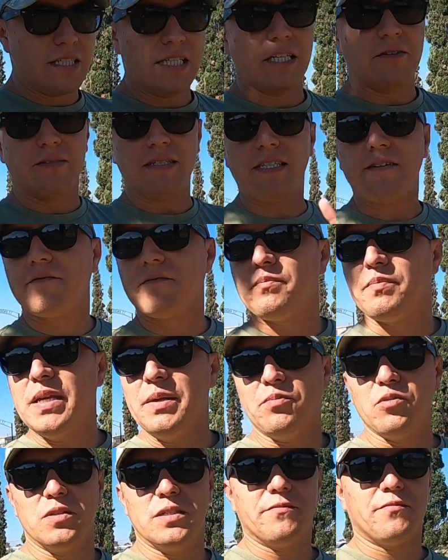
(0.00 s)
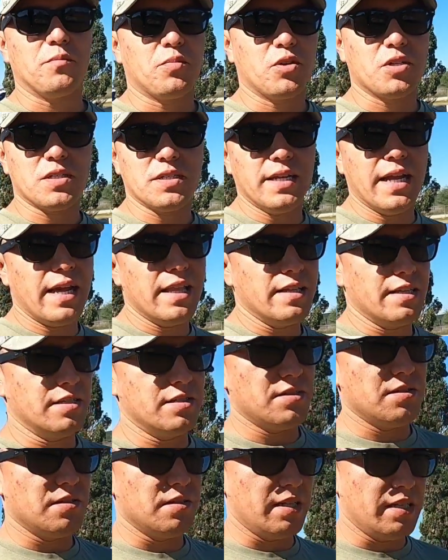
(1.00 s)
dealing with different people, different
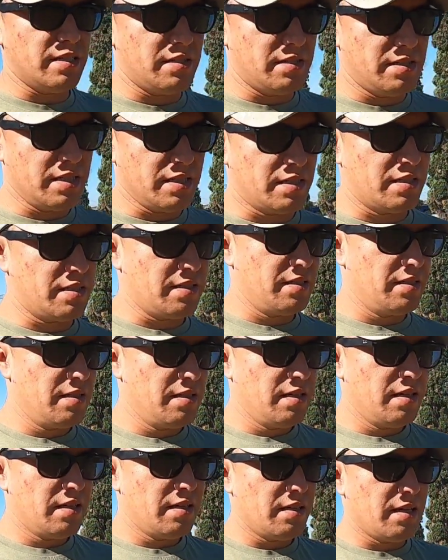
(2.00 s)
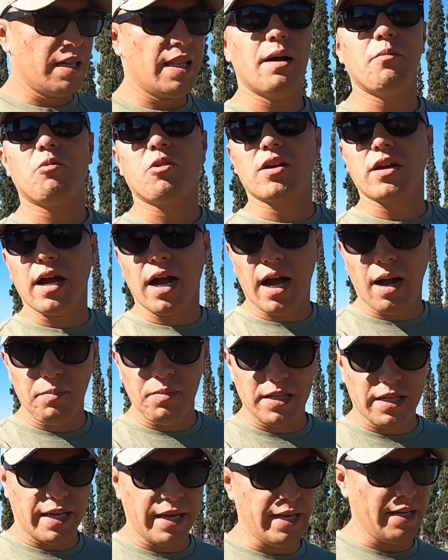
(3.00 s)
personalities. It's just a lot more
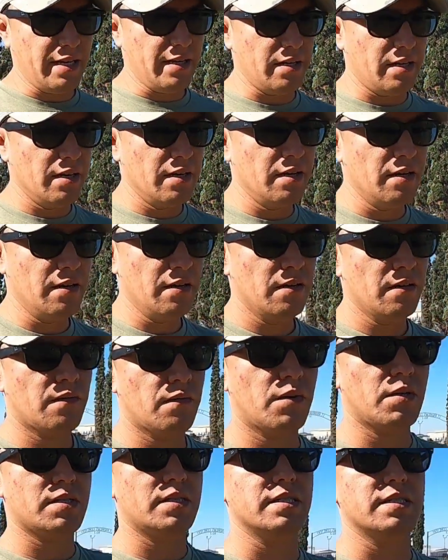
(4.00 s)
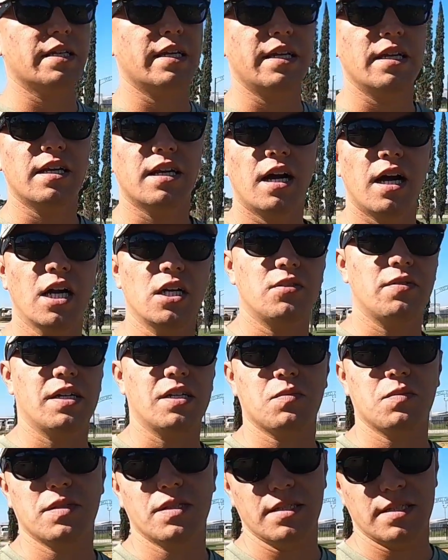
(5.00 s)
complicated versus getting
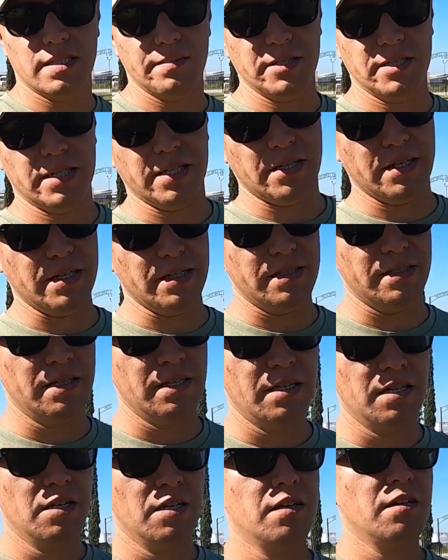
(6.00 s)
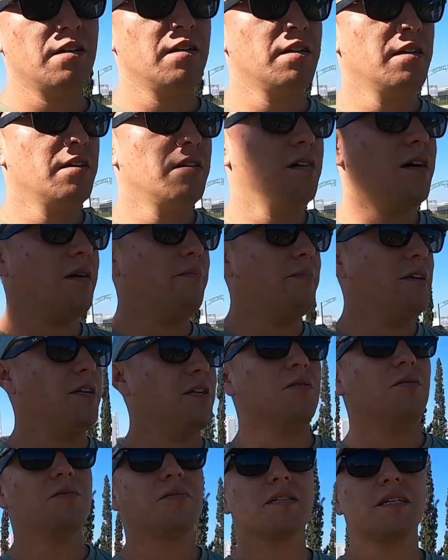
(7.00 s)
contracts with the cemeteries. I mean,
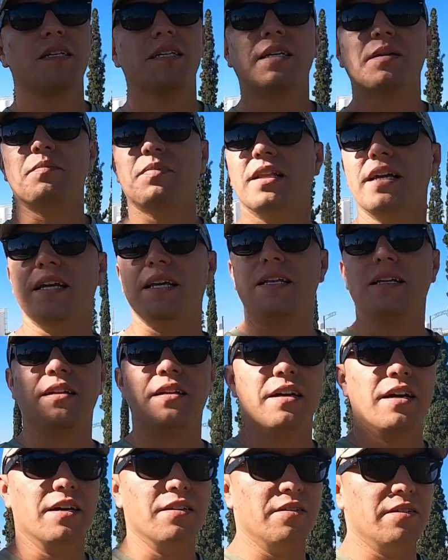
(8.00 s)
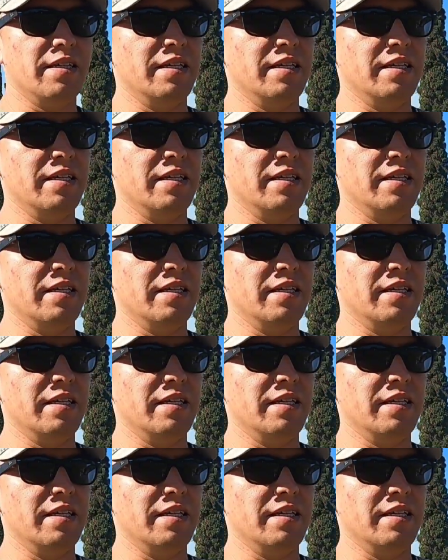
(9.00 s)
who's going to complain other